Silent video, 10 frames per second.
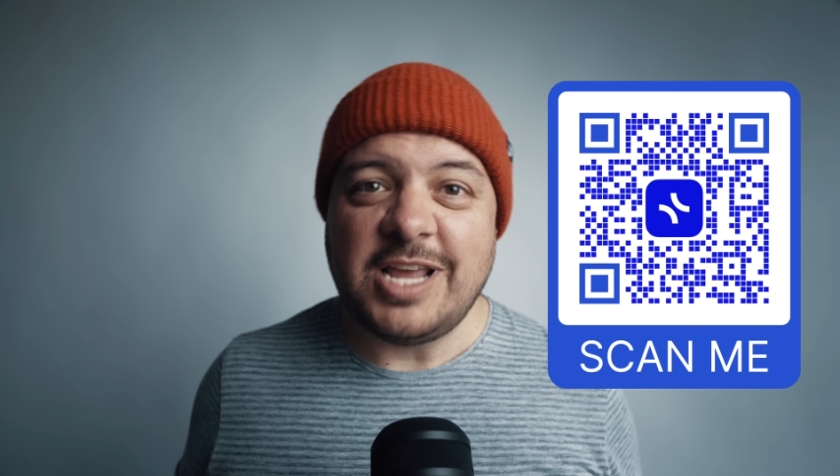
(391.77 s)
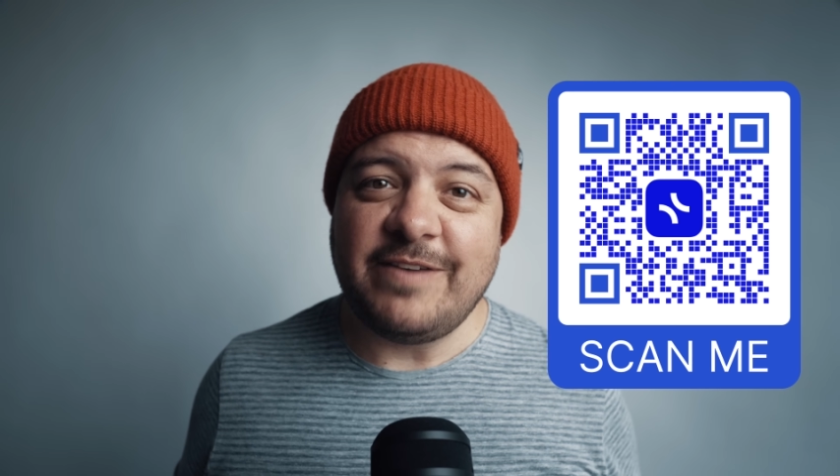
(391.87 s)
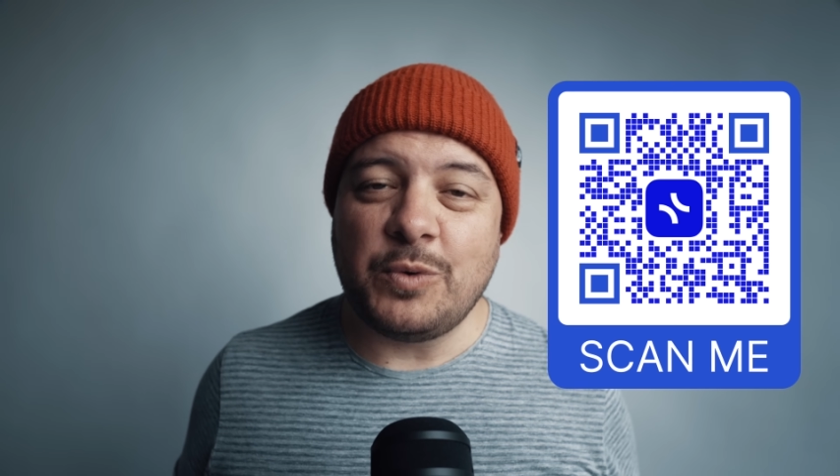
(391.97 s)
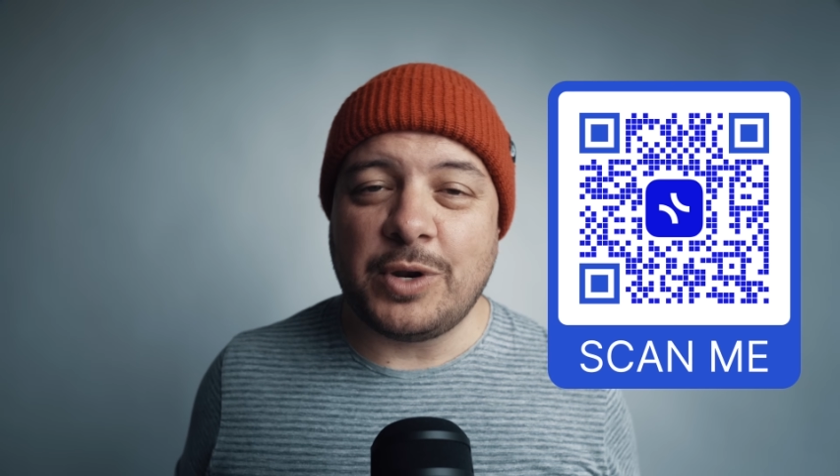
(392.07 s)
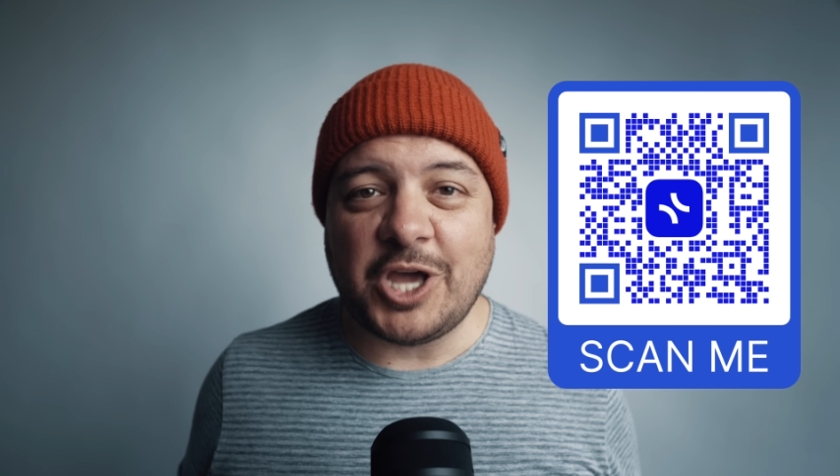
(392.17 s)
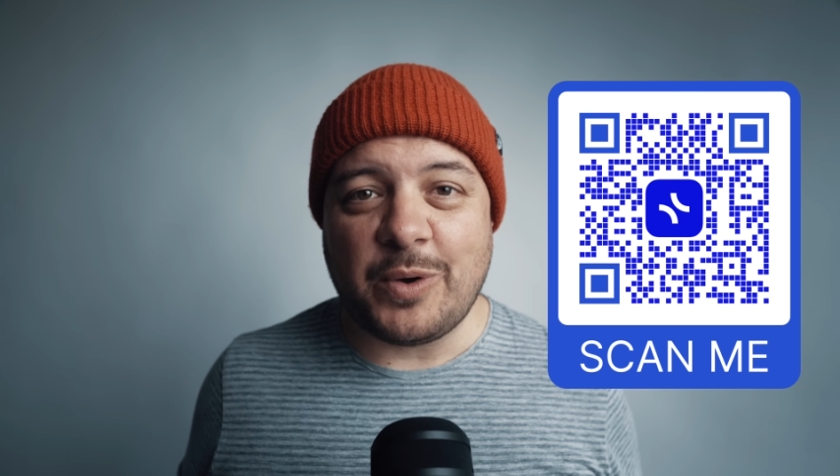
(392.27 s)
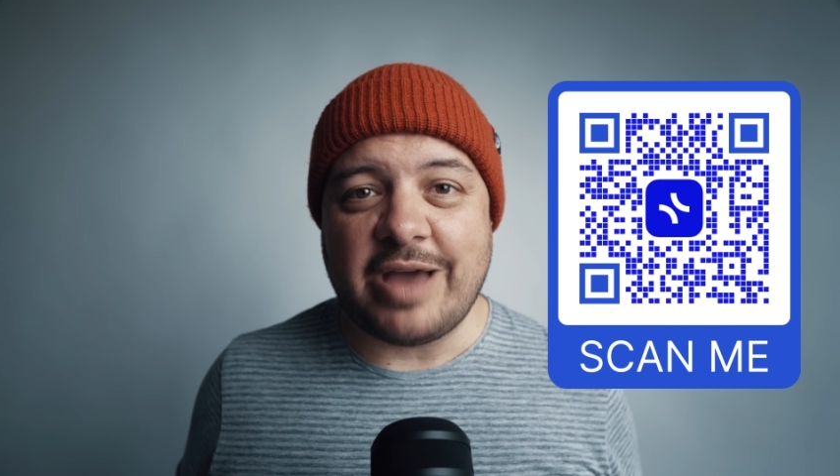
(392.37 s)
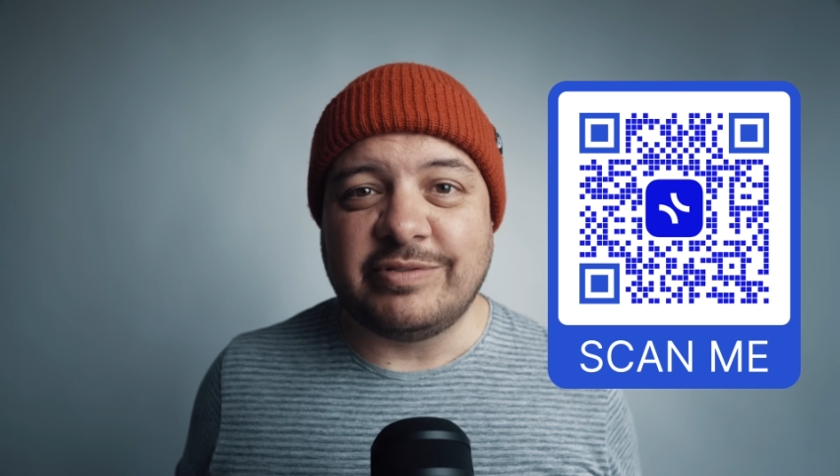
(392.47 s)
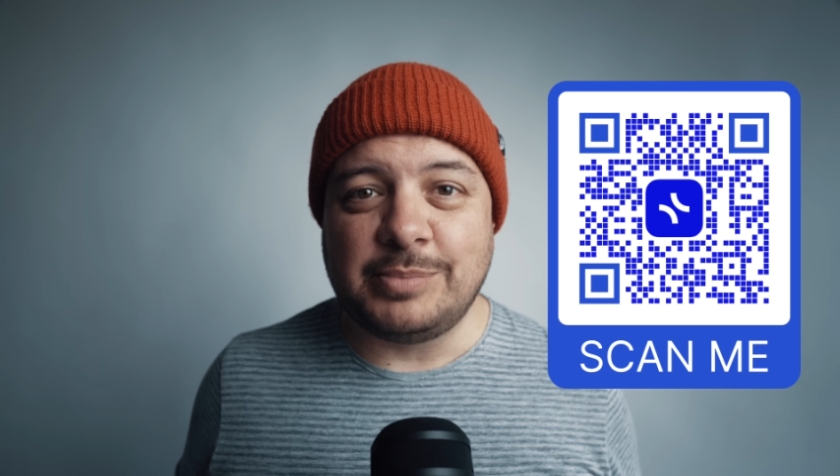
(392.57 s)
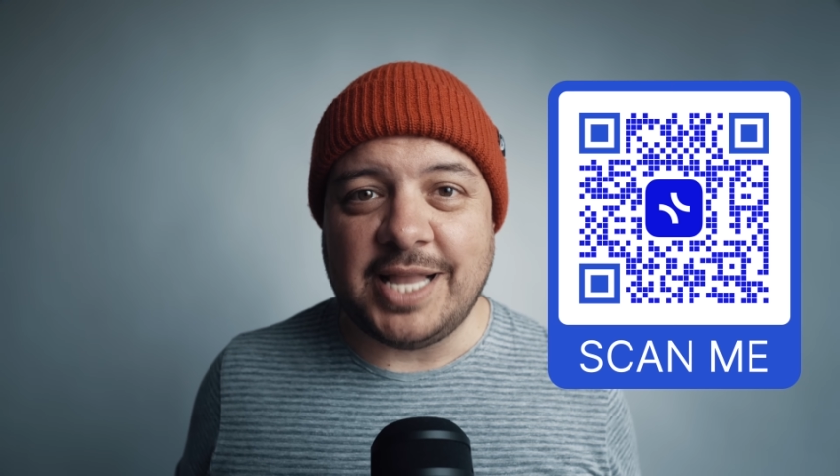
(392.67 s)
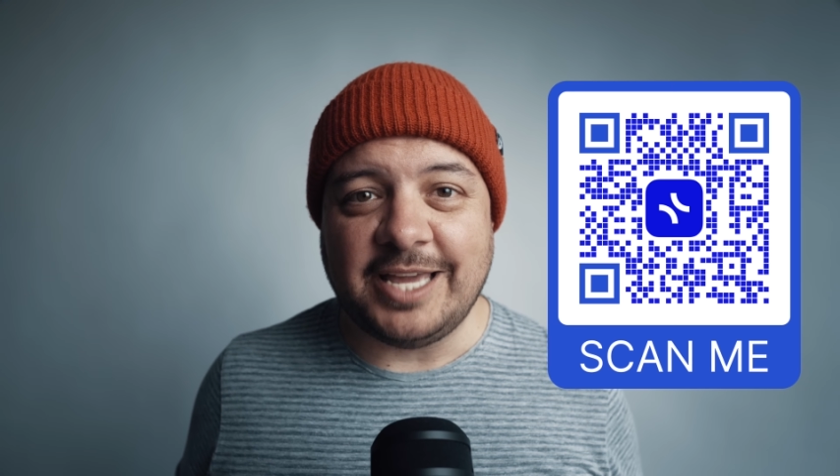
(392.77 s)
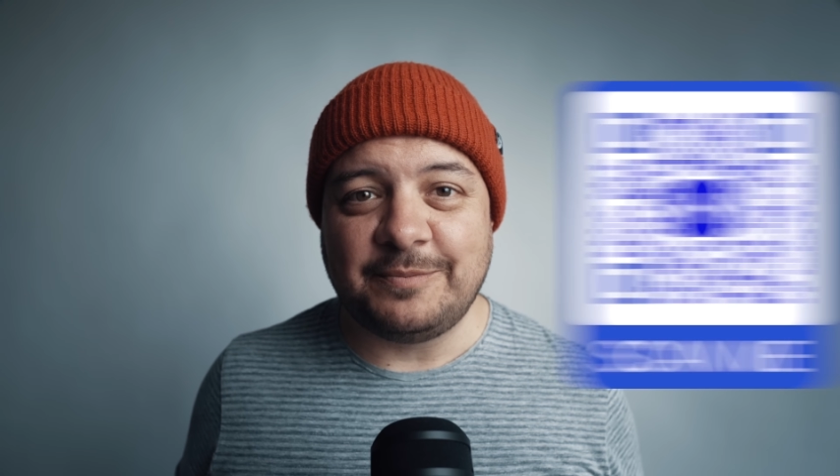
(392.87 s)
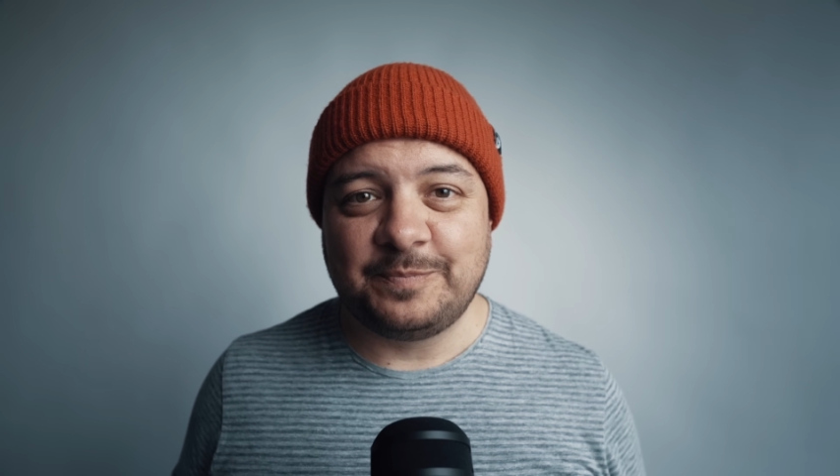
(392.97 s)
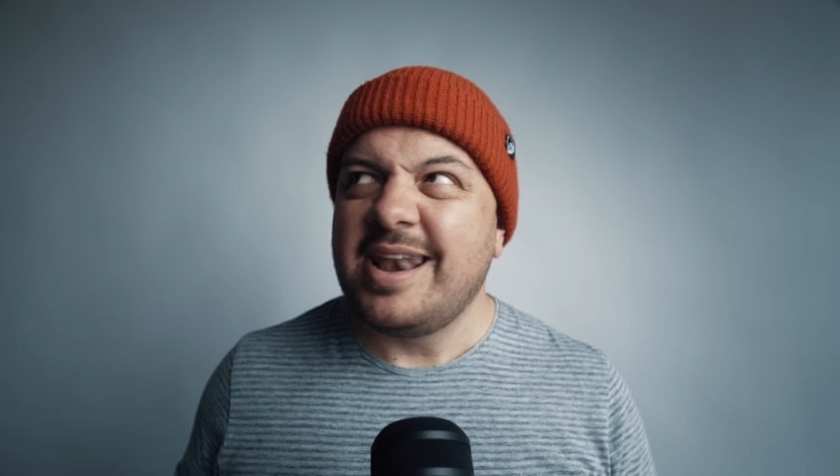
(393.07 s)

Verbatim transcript: if you want to go and have a play.